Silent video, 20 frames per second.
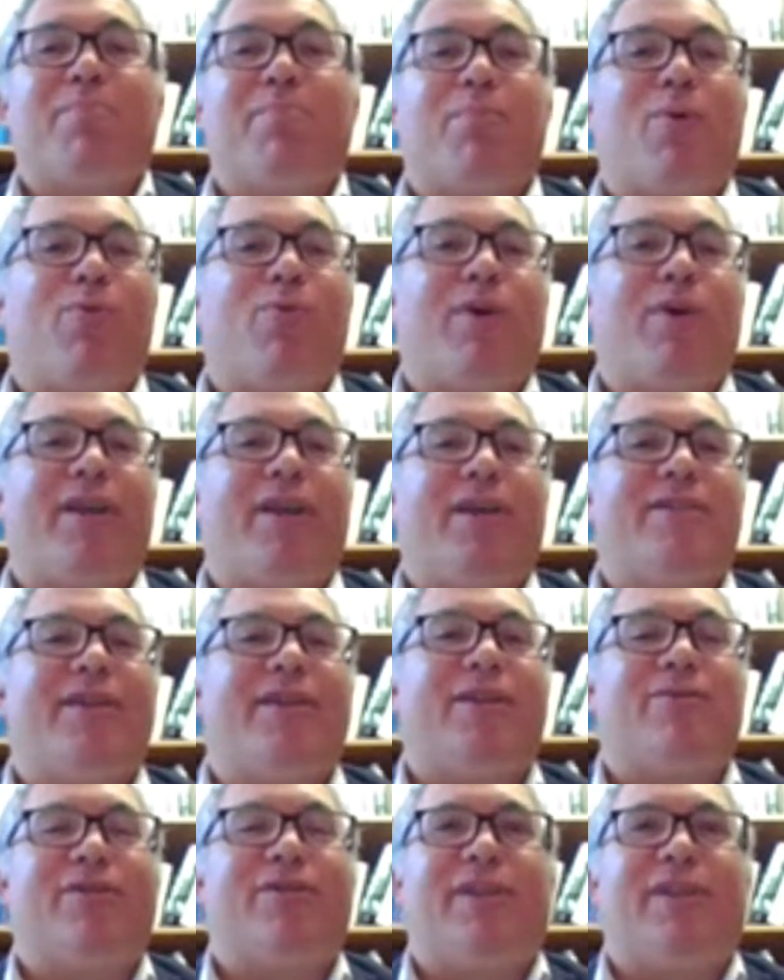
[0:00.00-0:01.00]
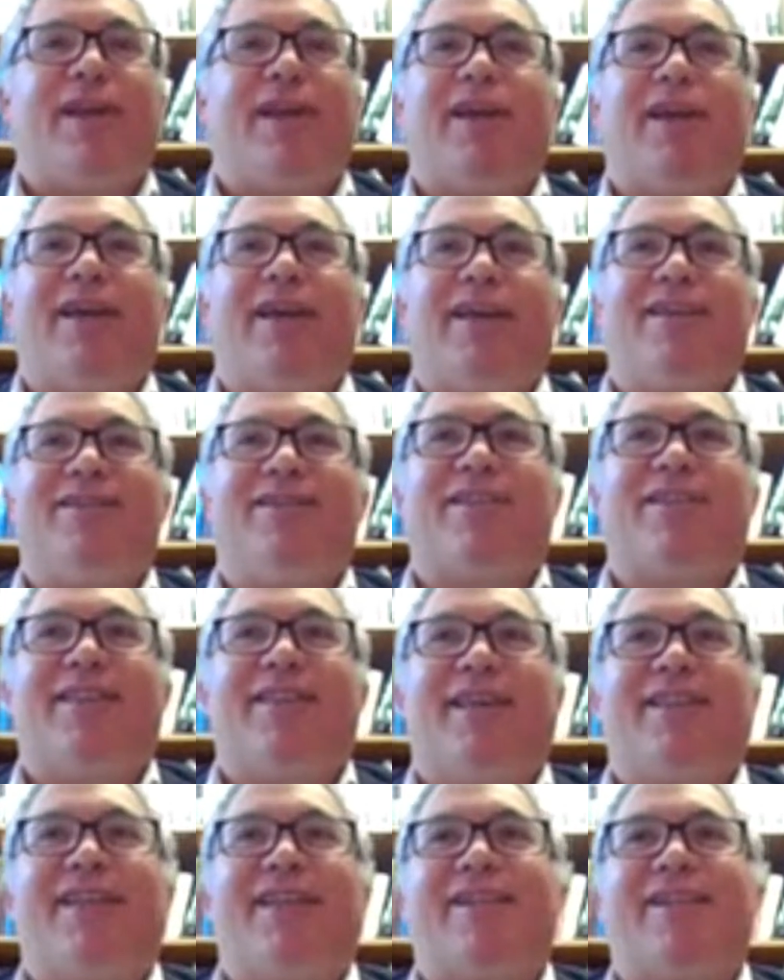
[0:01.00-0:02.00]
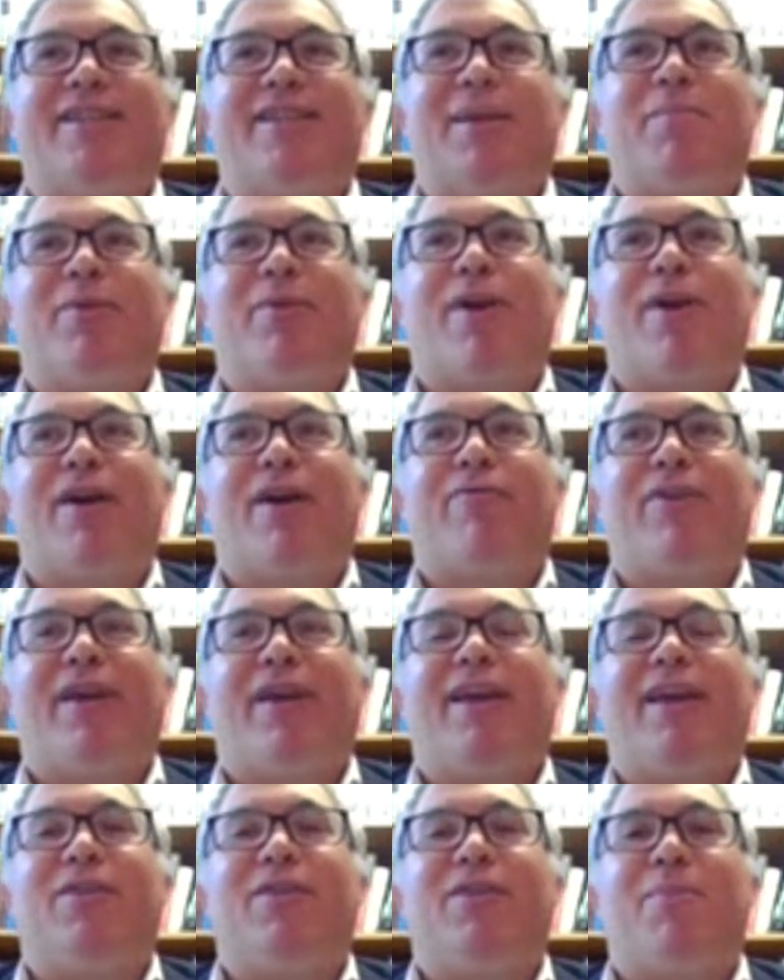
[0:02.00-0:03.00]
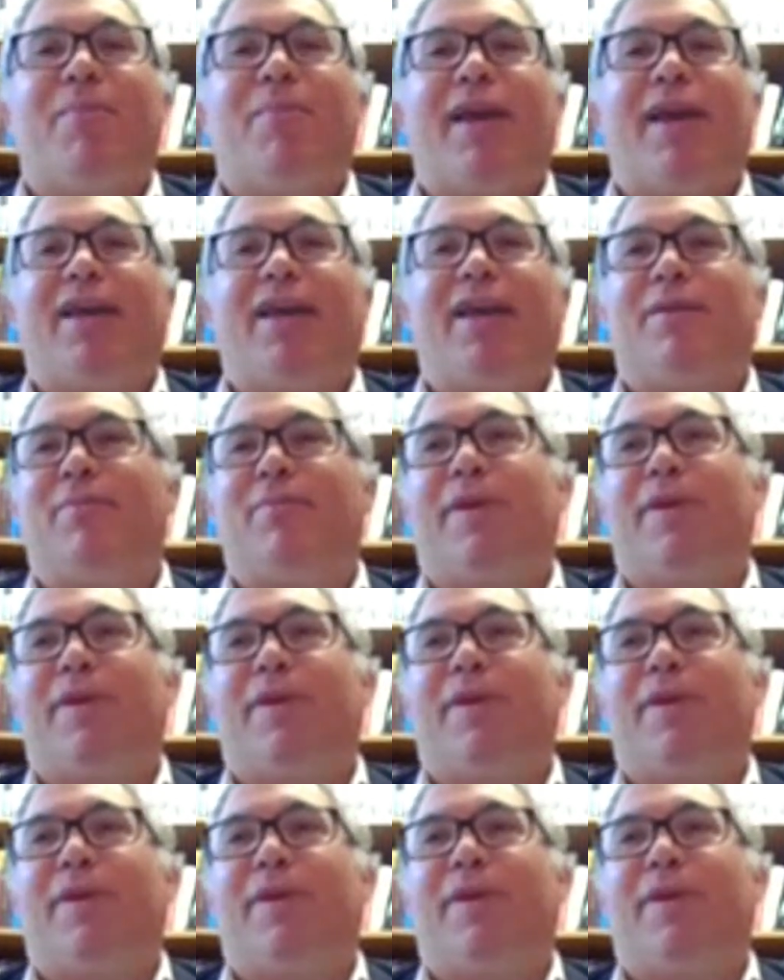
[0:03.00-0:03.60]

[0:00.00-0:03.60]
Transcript: But what is interesting is that demographic in the main,